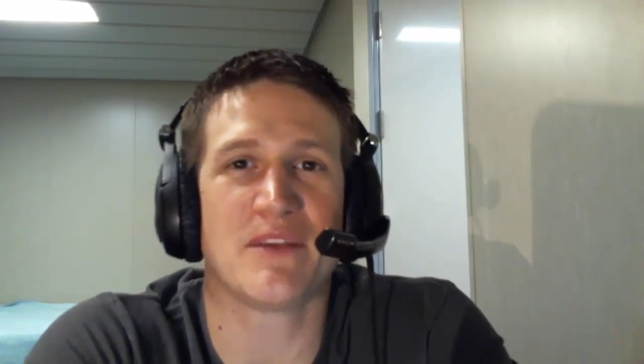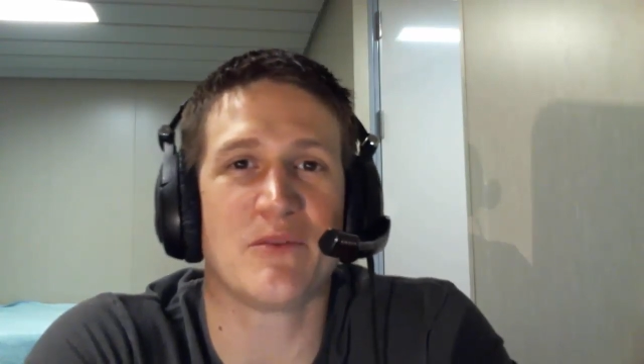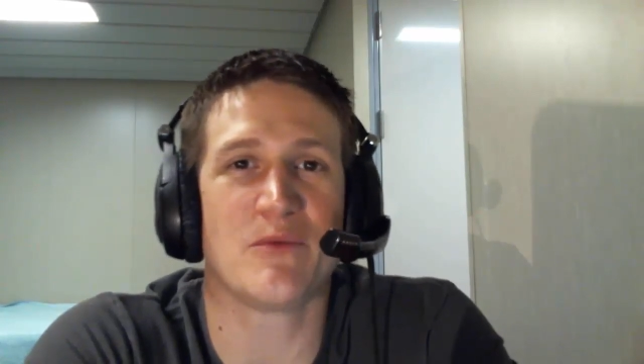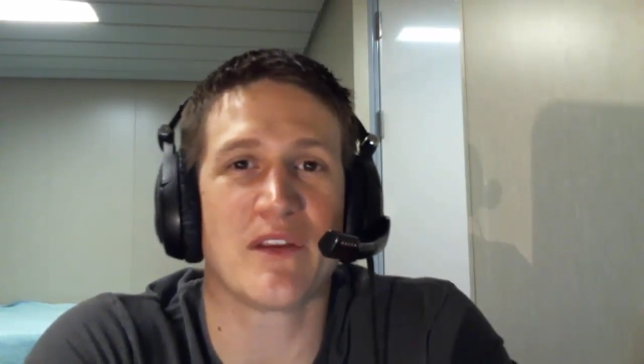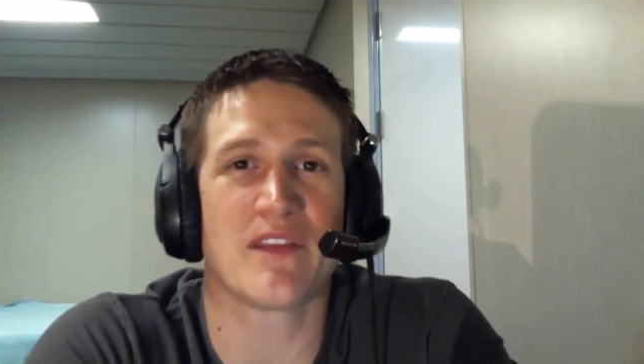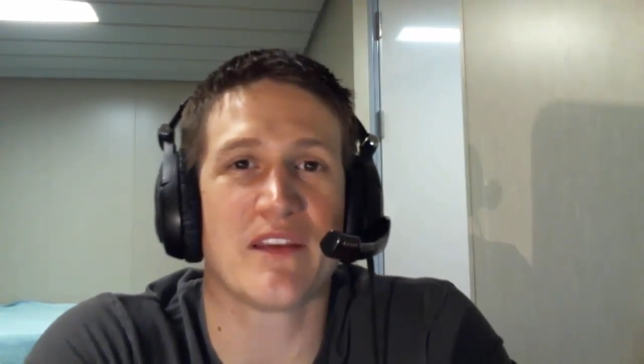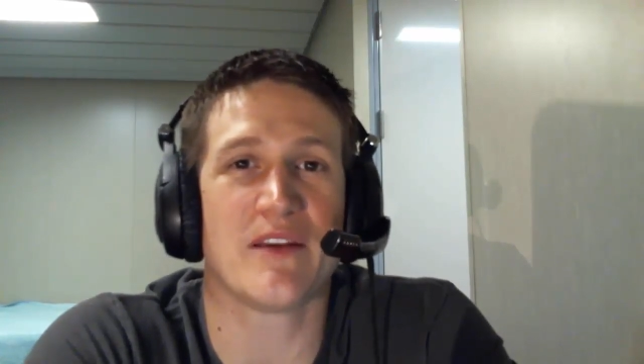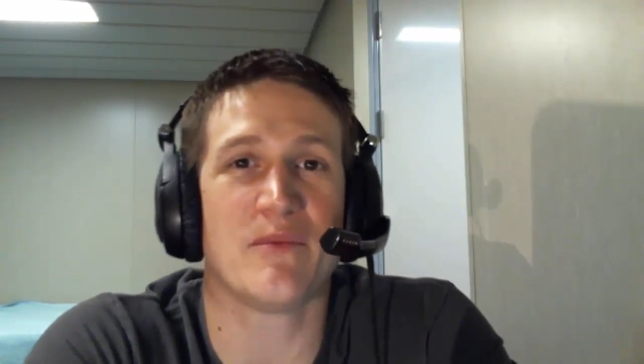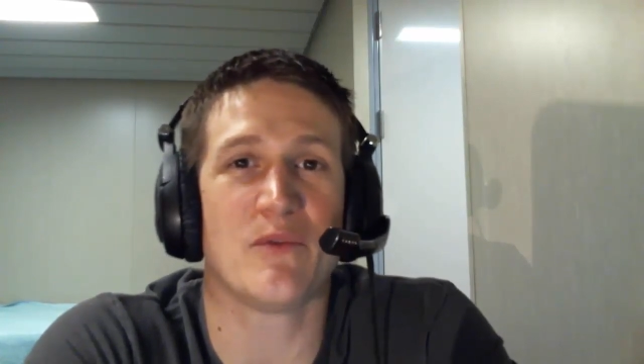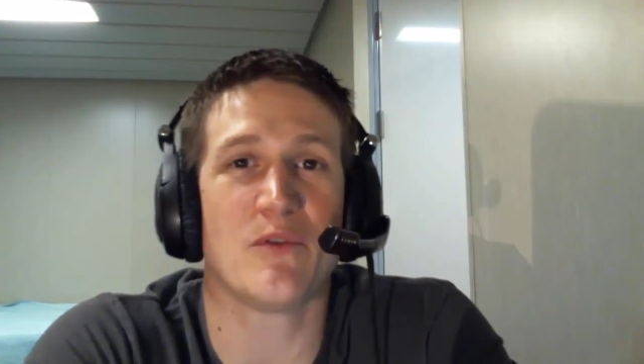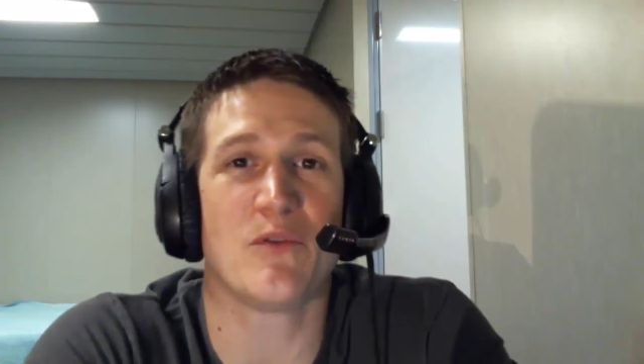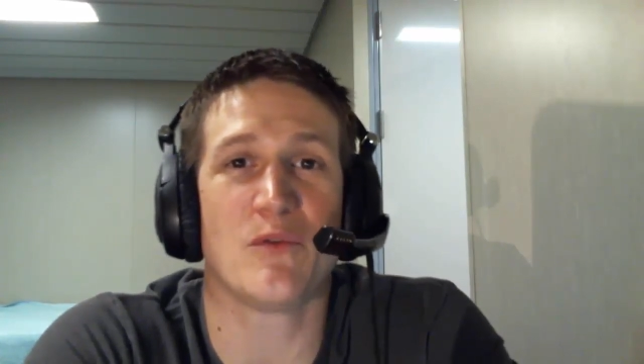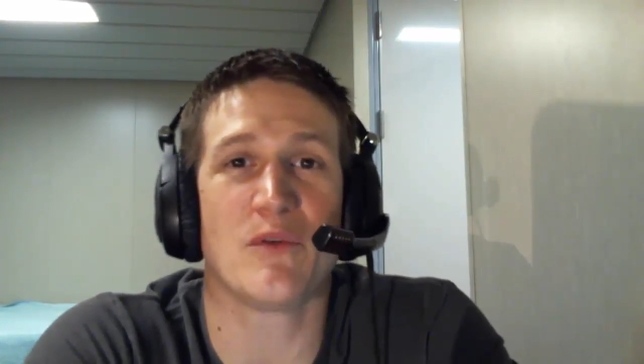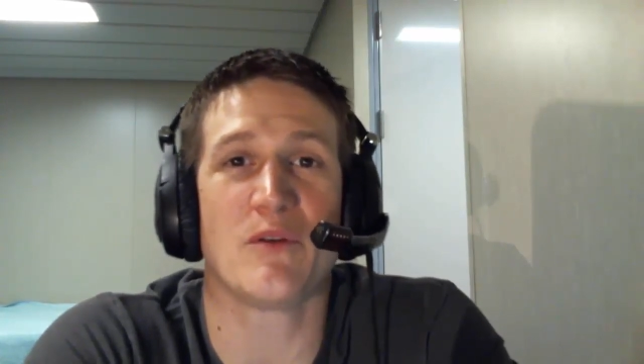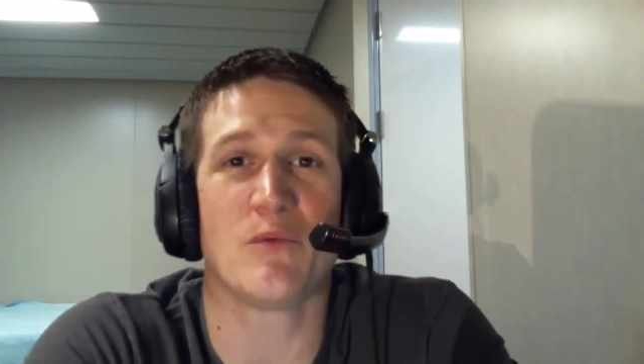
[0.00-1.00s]
be with him
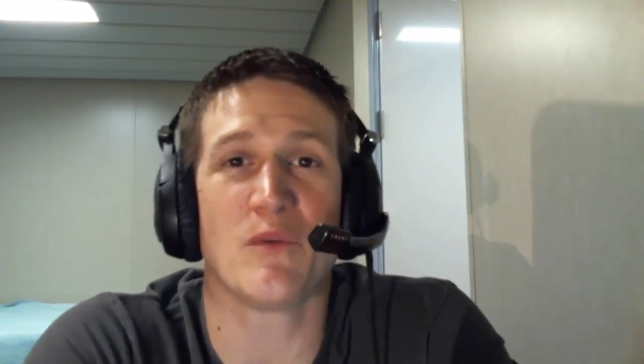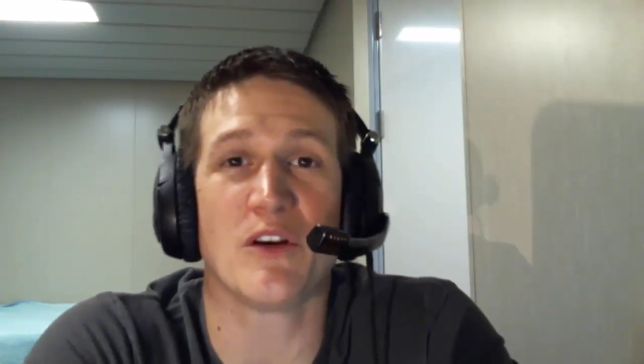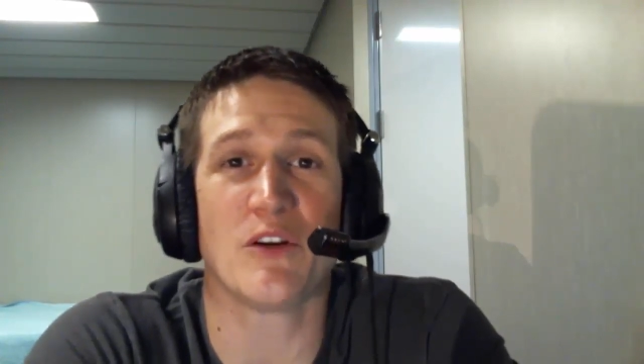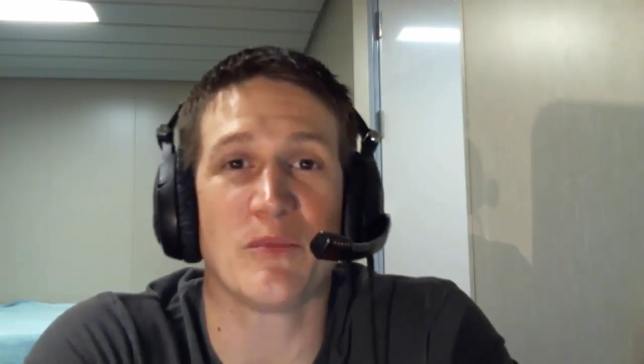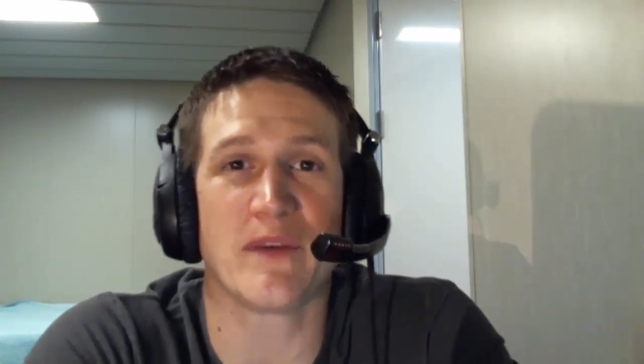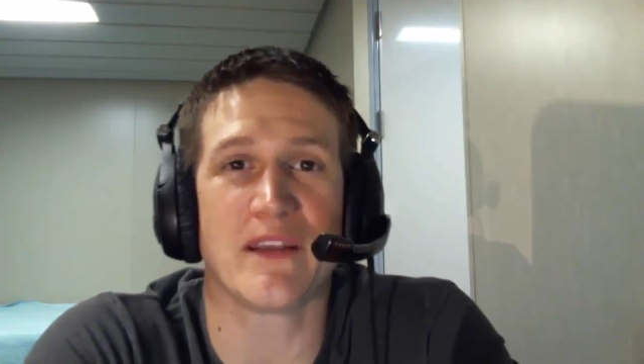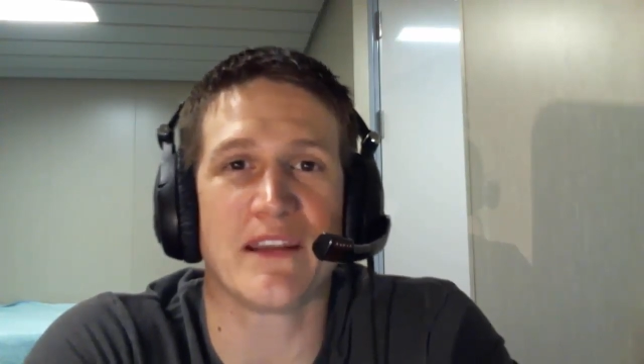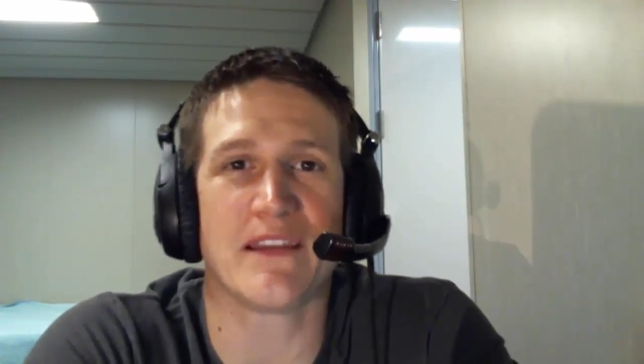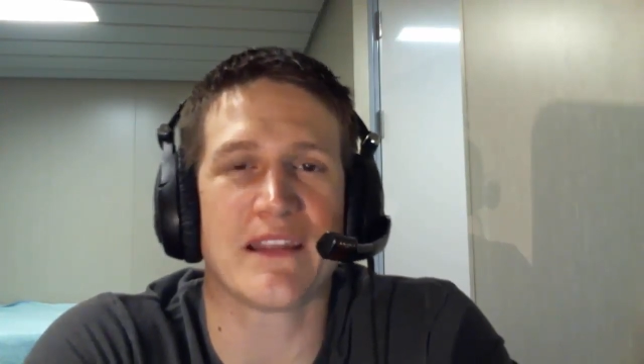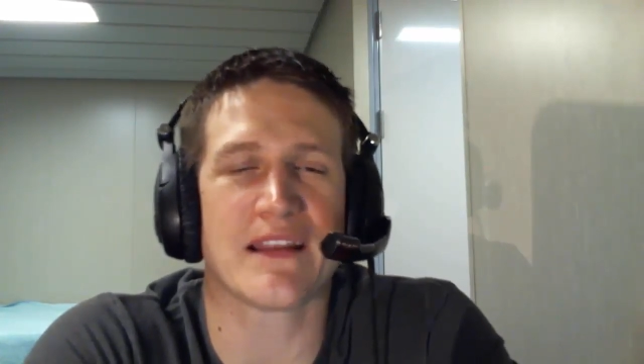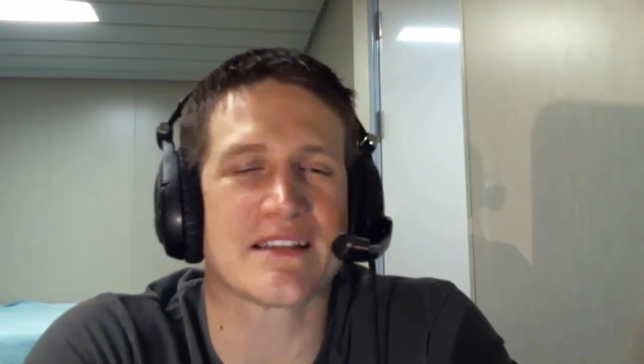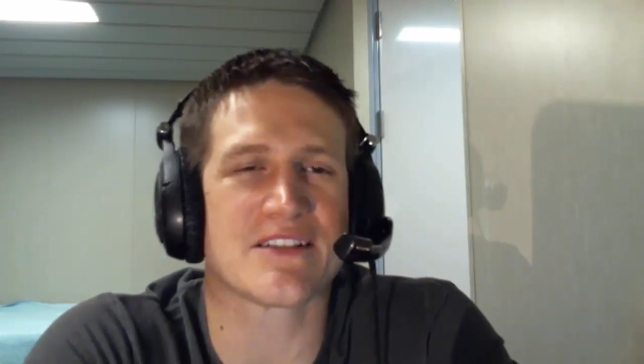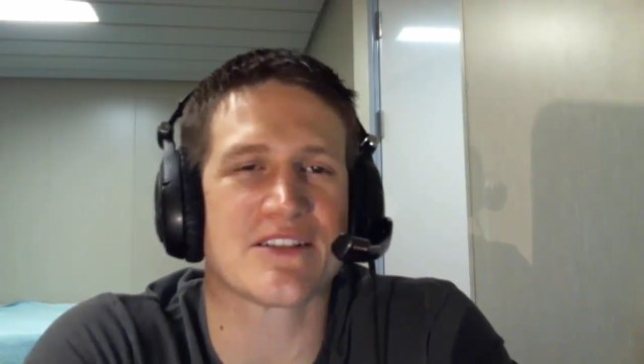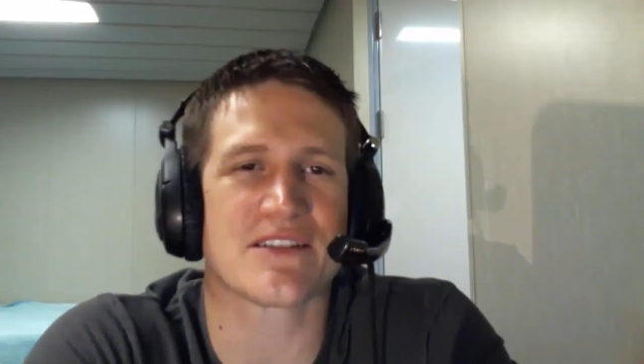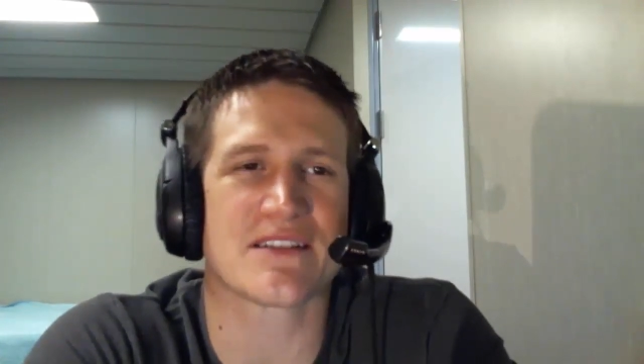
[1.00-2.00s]
who he will be,
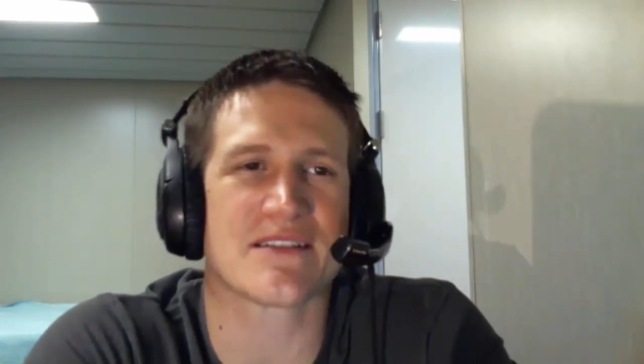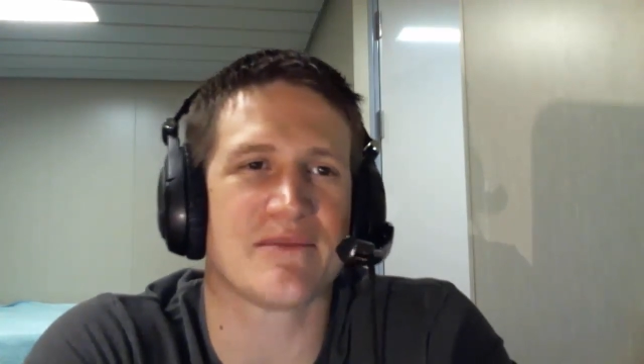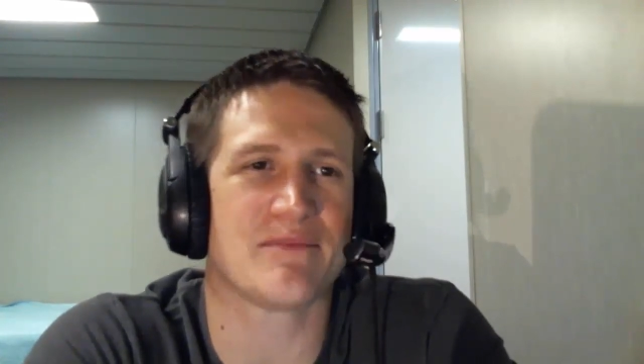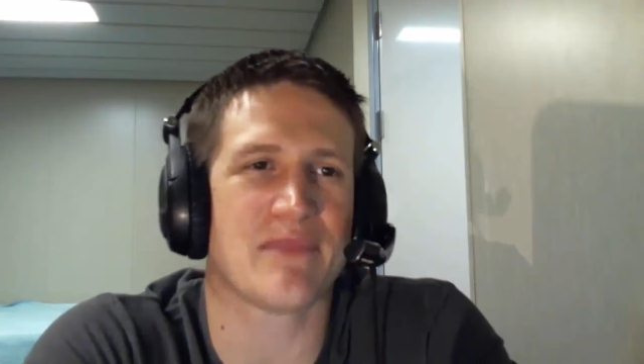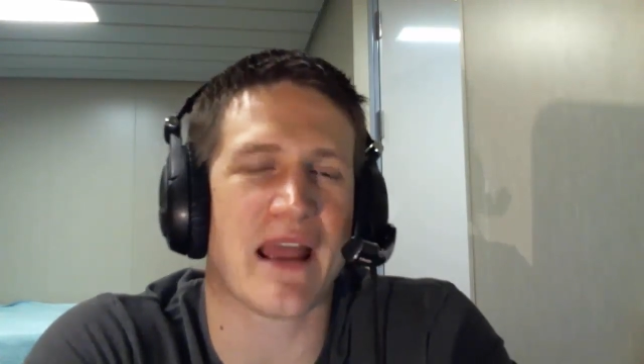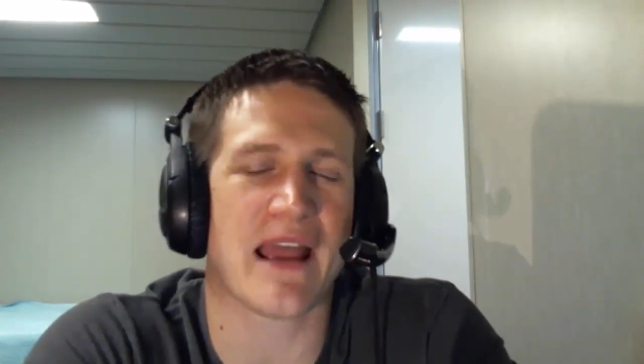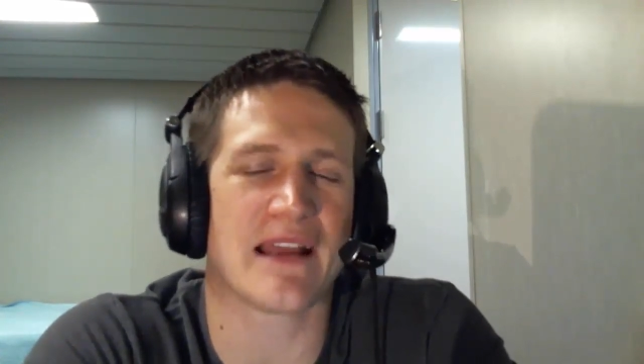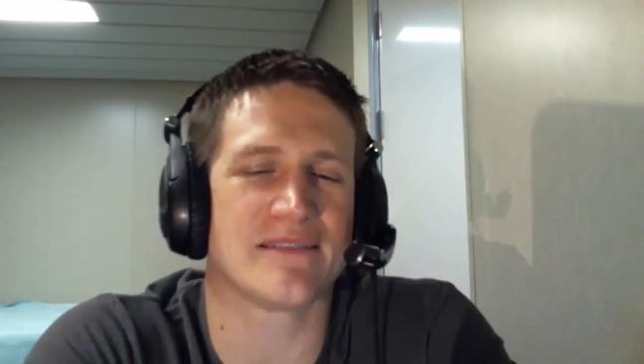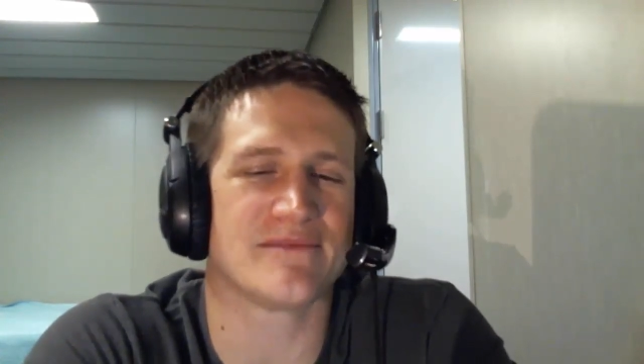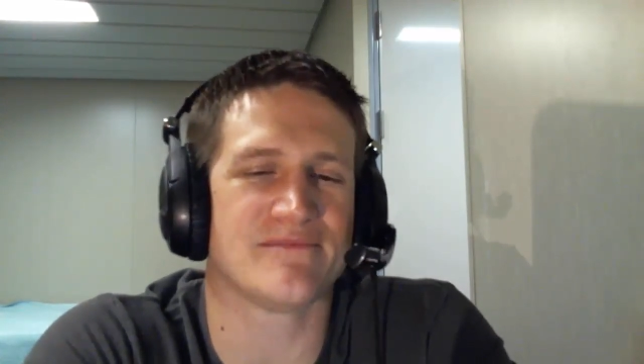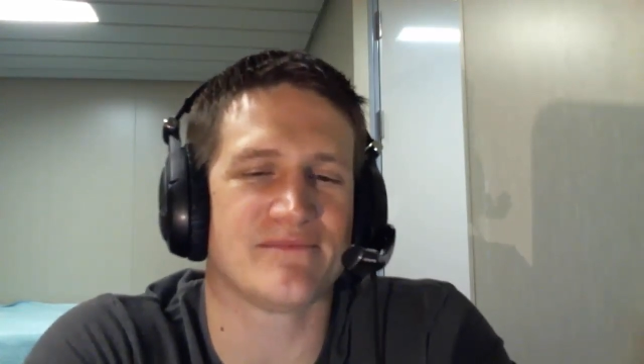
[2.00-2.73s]
that's just a